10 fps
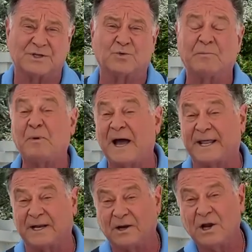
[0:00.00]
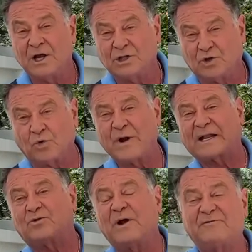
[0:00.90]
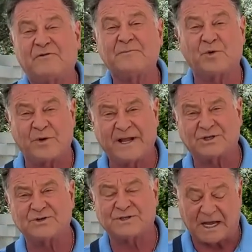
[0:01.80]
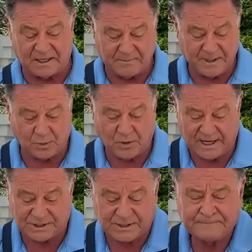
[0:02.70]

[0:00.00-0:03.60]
And we're buying it direct right from the ranchers out in the Midwest.